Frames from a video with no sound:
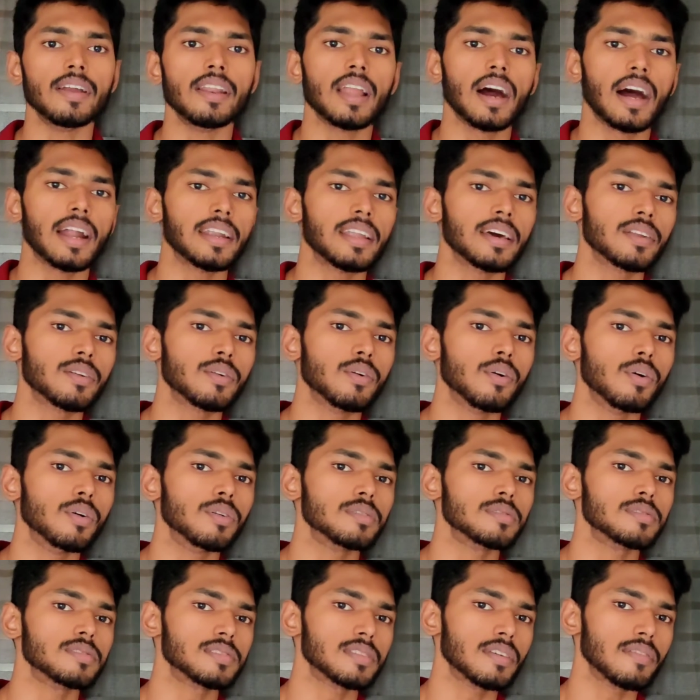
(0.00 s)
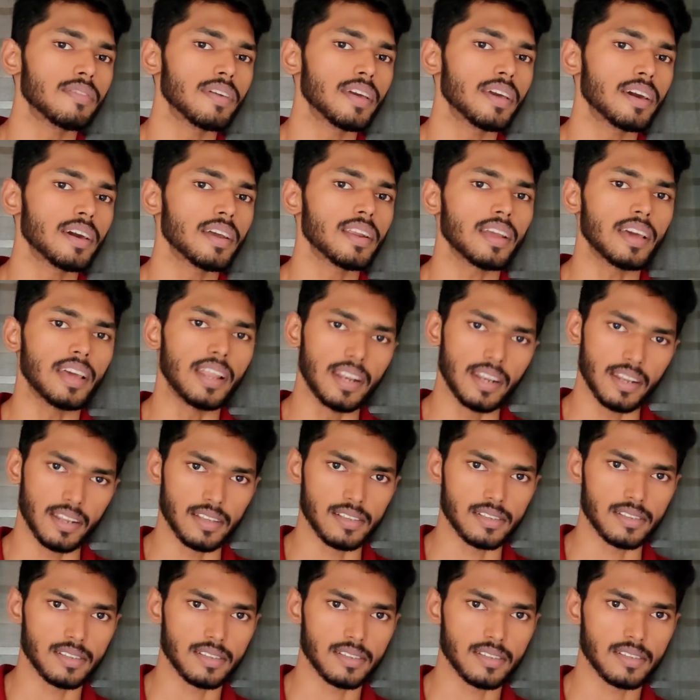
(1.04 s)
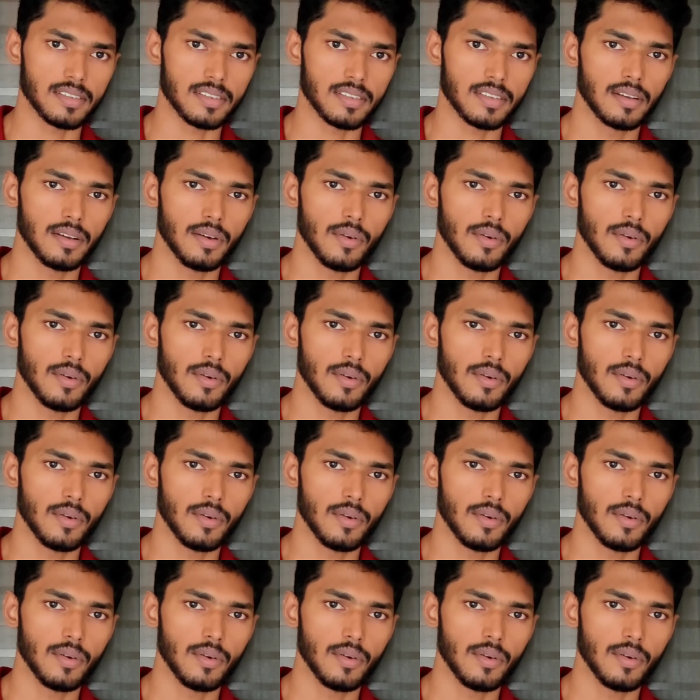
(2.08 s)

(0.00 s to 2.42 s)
will undergo severe illness.